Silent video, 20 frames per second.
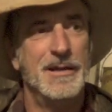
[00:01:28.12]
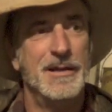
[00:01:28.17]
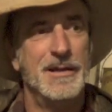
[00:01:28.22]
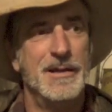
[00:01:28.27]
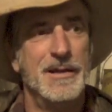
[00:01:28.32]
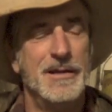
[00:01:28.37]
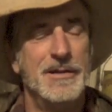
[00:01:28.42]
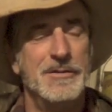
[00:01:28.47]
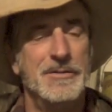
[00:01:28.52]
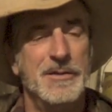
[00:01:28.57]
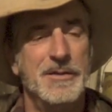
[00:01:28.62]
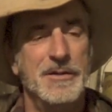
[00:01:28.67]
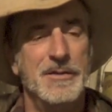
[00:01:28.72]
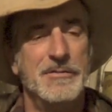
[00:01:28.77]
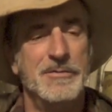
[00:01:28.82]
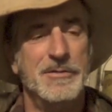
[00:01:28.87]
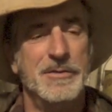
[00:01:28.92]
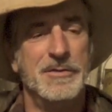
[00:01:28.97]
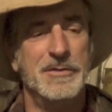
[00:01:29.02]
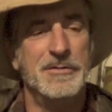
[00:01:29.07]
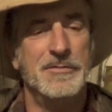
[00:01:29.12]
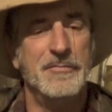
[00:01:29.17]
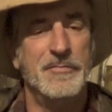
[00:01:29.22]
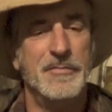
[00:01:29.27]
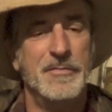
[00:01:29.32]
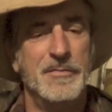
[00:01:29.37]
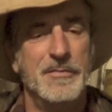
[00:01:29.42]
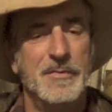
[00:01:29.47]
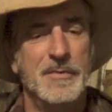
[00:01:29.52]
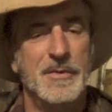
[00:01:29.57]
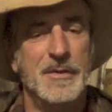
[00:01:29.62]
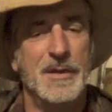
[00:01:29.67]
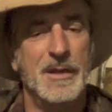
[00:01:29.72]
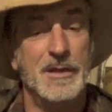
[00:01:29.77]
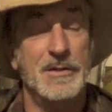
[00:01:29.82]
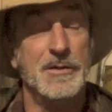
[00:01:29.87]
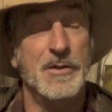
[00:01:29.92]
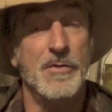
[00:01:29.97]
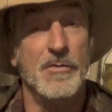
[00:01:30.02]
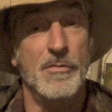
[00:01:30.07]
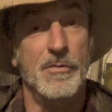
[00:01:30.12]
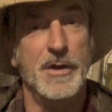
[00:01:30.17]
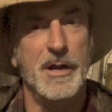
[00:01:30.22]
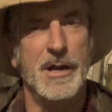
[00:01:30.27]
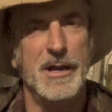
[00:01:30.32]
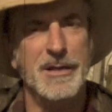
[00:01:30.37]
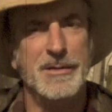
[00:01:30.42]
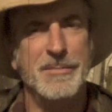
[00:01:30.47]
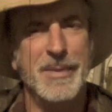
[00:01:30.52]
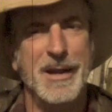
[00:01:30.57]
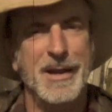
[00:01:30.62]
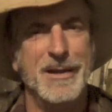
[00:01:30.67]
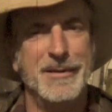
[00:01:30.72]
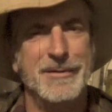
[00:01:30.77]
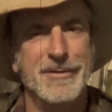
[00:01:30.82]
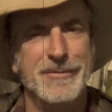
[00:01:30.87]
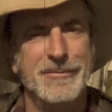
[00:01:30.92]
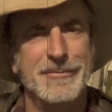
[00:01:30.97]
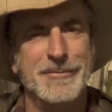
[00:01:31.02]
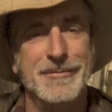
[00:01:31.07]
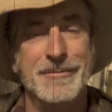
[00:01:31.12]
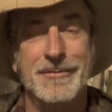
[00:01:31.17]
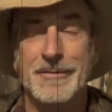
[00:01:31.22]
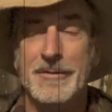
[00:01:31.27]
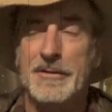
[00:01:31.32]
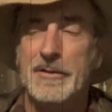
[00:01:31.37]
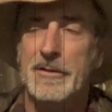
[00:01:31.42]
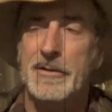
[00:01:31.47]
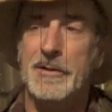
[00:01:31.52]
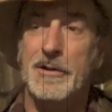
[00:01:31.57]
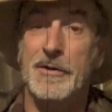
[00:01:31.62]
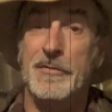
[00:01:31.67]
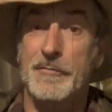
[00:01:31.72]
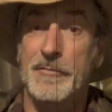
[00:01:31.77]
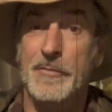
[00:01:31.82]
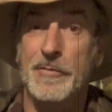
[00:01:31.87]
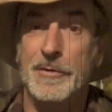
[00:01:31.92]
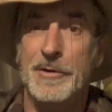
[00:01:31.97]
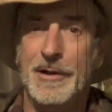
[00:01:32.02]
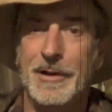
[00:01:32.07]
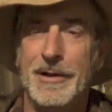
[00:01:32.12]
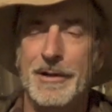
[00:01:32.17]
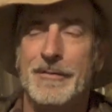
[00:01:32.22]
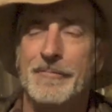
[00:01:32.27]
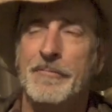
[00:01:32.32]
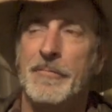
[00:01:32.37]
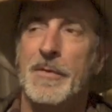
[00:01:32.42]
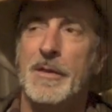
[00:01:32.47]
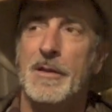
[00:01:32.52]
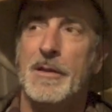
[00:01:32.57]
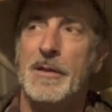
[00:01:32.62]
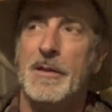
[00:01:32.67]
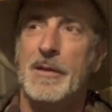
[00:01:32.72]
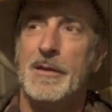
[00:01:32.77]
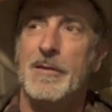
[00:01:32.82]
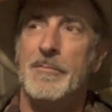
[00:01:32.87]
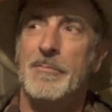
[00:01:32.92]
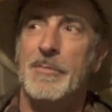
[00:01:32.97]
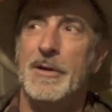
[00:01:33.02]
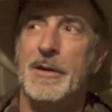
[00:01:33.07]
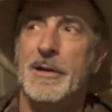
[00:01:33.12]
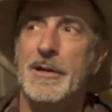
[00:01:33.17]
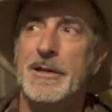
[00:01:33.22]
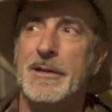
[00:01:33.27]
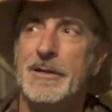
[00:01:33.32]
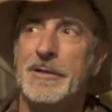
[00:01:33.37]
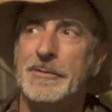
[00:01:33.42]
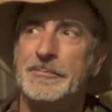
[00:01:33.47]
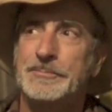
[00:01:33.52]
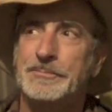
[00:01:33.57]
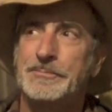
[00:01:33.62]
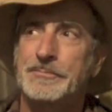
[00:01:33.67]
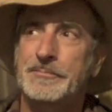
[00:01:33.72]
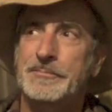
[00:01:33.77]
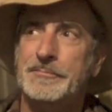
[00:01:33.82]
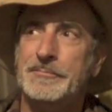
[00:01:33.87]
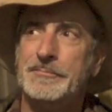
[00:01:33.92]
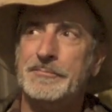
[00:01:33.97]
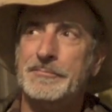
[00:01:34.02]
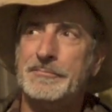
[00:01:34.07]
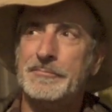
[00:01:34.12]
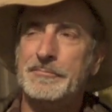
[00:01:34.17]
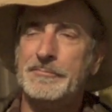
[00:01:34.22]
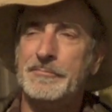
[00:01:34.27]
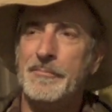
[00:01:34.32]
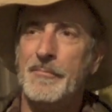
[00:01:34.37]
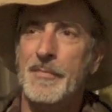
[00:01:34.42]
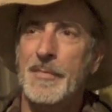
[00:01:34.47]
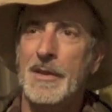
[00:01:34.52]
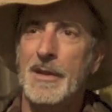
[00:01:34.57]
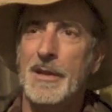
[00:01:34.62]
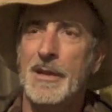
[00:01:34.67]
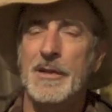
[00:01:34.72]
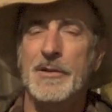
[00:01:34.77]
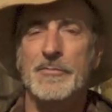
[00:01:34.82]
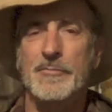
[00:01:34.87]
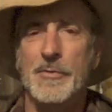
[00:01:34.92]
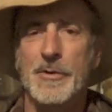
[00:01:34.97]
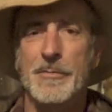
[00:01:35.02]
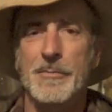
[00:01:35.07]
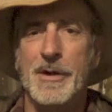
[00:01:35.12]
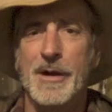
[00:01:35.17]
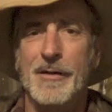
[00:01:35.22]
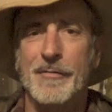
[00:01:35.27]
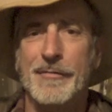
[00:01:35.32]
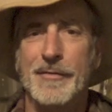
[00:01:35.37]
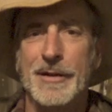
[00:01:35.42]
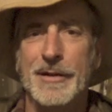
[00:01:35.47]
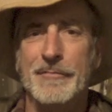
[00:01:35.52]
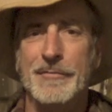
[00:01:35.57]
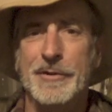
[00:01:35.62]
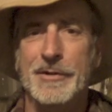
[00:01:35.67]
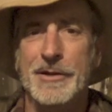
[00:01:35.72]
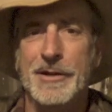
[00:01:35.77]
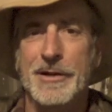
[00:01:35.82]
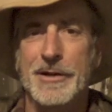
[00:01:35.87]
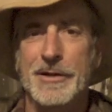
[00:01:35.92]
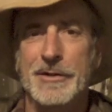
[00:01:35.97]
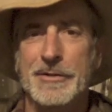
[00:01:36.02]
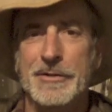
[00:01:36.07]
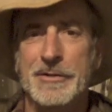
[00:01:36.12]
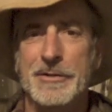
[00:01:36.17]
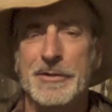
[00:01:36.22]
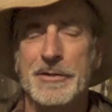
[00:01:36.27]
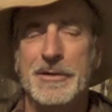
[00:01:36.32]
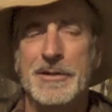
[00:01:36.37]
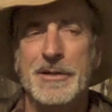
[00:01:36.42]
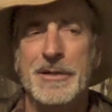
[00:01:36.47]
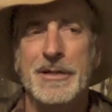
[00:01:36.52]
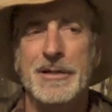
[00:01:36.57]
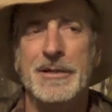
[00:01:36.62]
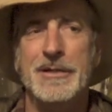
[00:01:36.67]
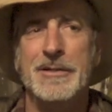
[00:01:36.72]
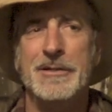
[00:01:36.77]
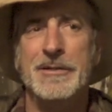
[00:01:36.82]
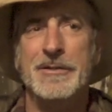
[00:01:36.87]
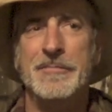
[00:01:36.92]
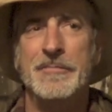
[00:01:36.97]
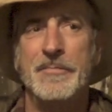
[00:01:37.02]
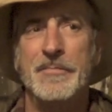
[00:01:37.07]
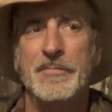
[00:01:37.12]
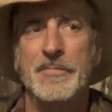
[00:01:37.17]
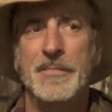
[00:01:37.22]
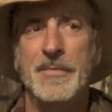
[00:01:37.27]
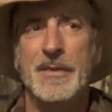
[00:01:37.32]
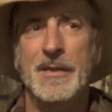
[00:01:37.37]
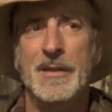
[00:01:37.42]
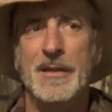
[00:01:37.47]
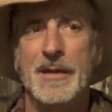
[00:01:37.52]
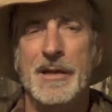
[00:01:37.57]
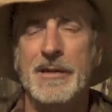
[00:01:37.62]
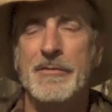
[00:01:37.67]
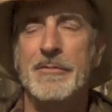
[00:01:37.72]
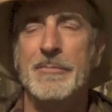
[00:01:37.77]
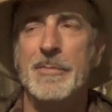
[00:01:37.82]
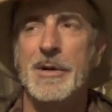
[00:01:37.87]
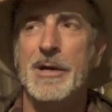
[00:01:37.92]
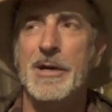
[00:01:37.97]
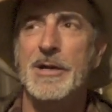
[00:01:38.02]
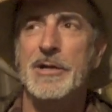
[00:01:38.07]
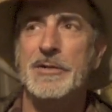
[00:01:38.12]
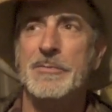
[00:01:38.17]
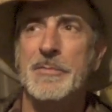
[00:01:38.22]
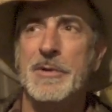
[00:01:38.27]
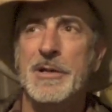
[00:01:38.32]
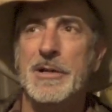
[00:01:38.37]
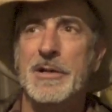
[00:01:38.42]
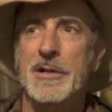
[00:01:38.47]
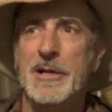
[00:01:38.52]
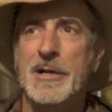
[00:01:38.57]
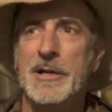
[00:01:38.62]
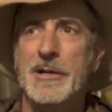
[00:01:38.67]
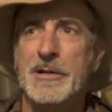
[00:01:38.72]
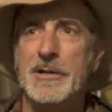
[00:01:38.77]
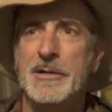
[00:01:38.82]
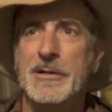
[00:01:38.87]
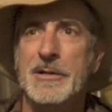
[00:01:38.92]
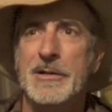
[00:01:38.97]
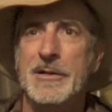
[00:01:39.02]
he's gone now. He's passed on, unfortunately. But he is one of my favorite characters. He reminds me a lot of